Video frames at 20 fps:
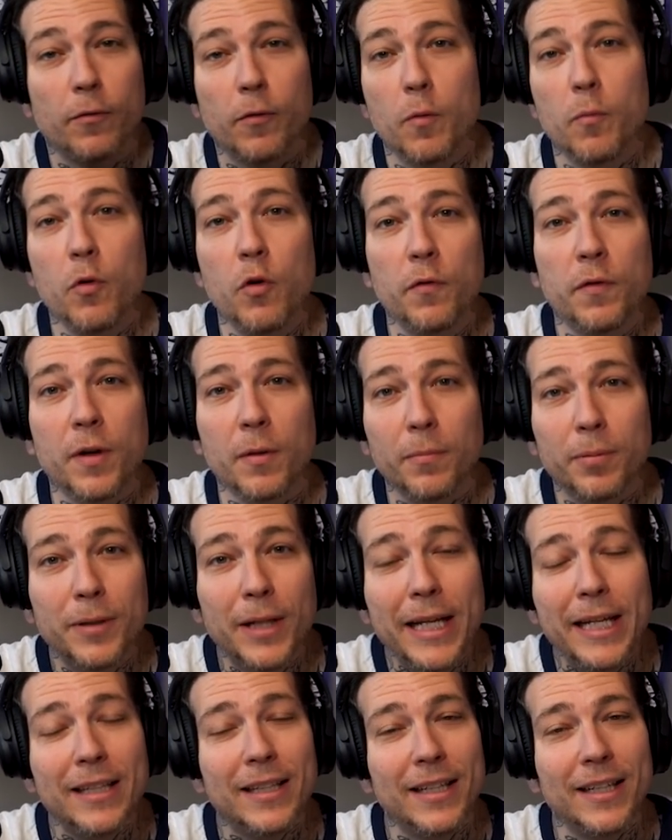removed
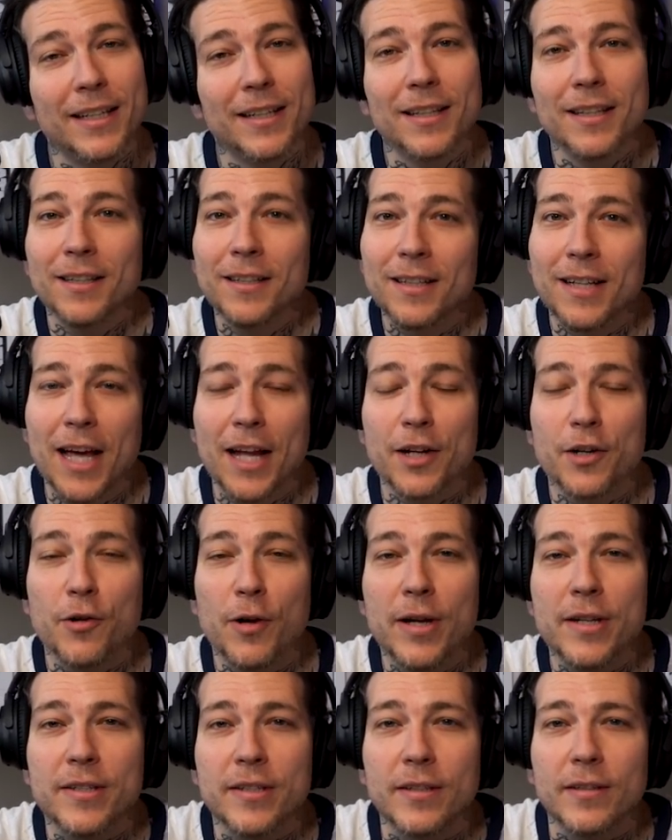completely. Kind of
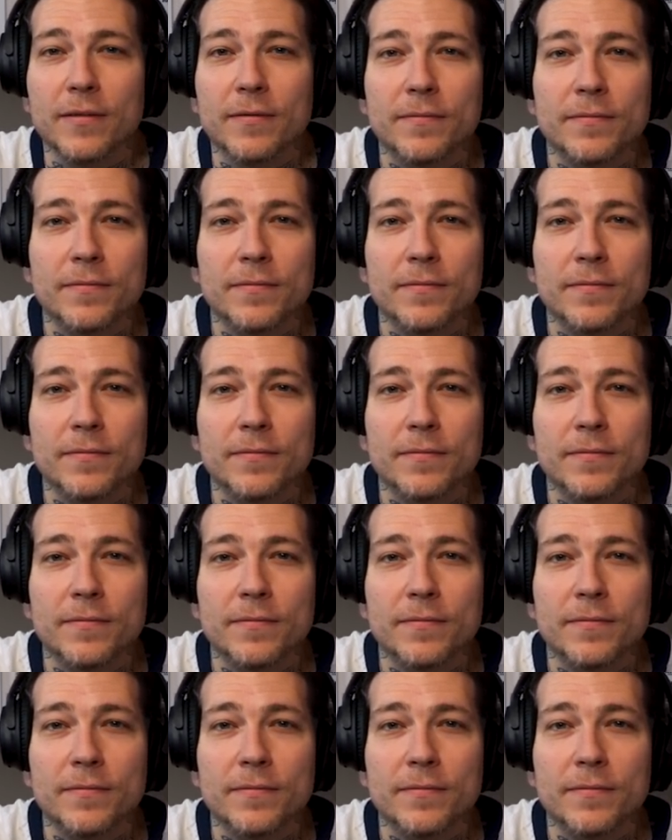crazy.